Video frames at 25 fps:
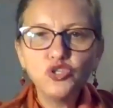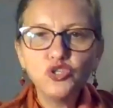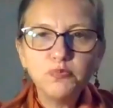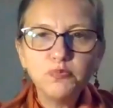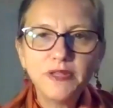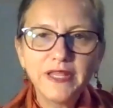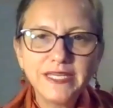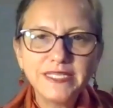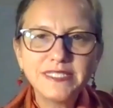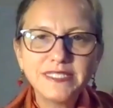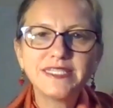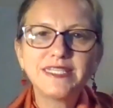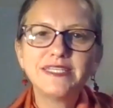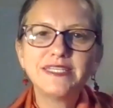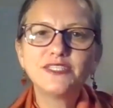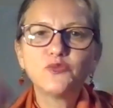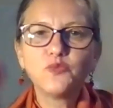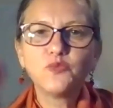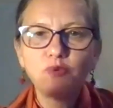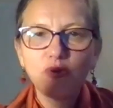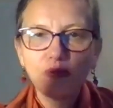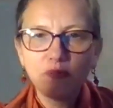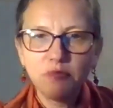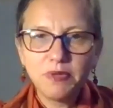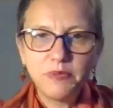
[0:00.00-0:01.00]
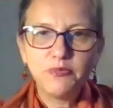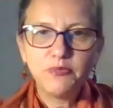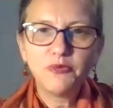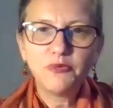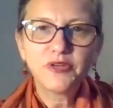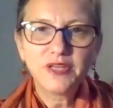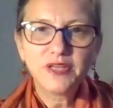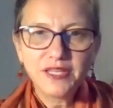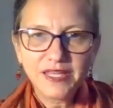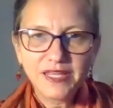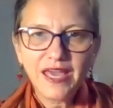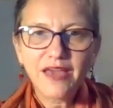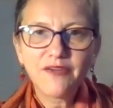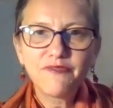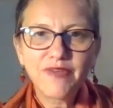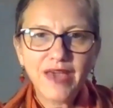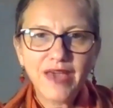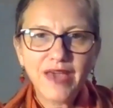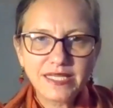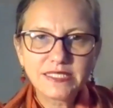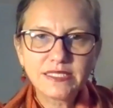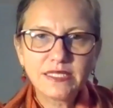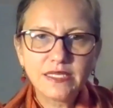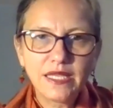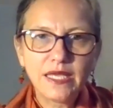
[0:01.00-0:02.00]
to places where people can get
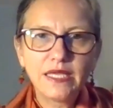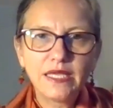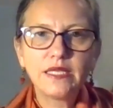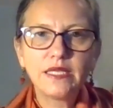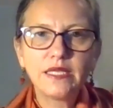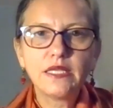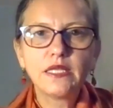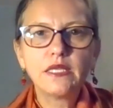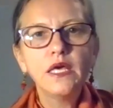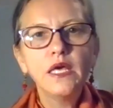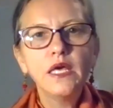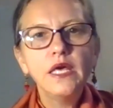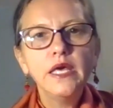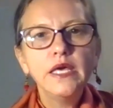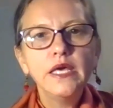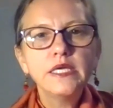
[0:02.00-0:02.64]
vaccinated?